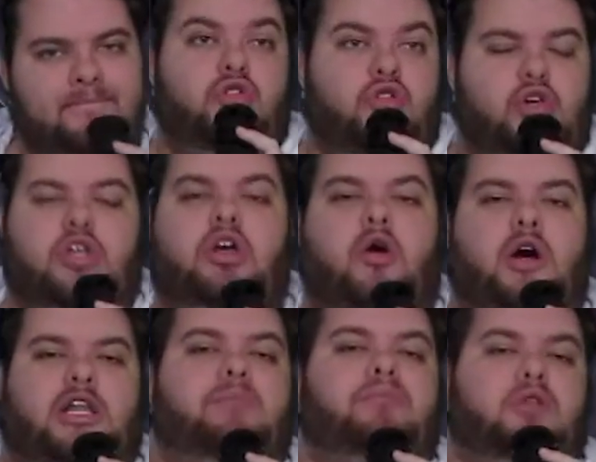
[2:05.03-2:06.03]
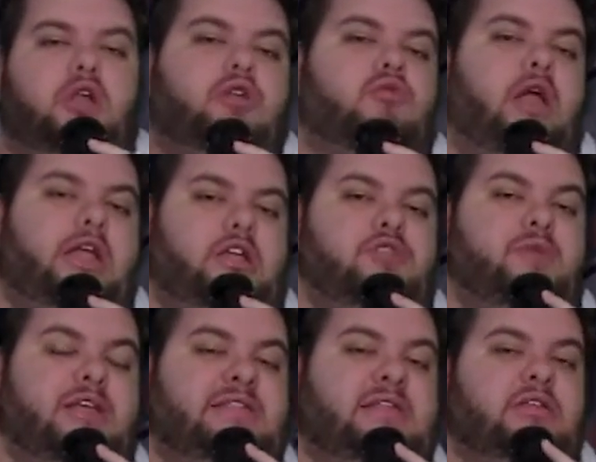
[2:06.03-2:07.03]
you go on a blood rage,
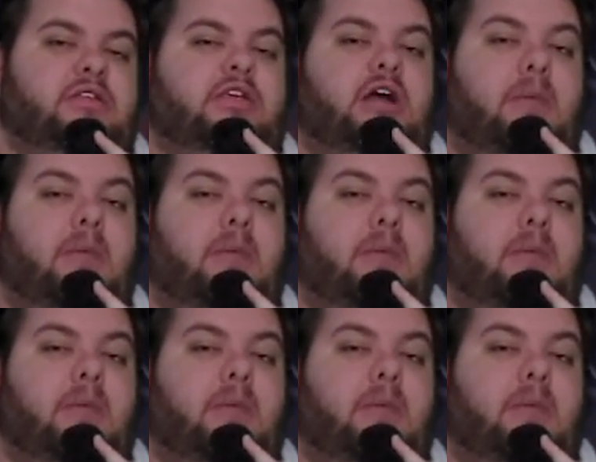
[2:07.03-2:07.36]
basically.